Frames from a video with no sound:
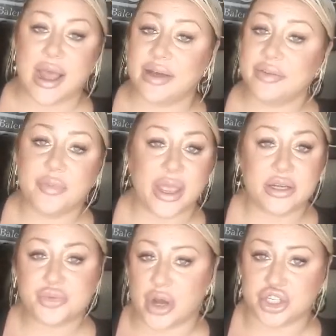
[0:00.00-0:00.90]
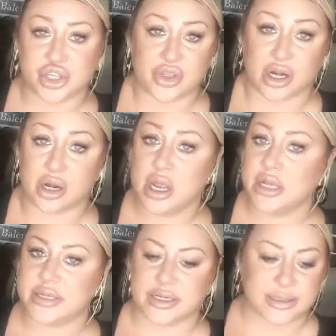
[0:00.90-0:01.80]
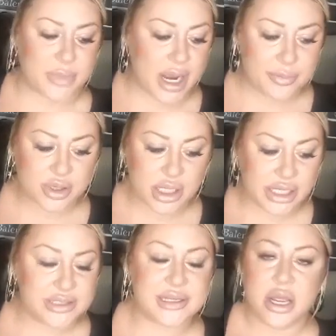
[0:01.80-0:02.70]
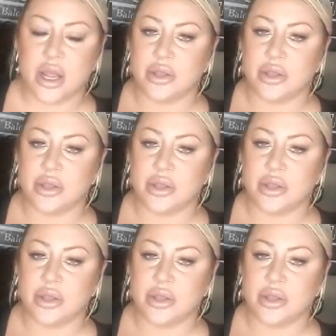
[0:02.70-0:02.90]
Have him hand wash it there. Take some Hibiclens,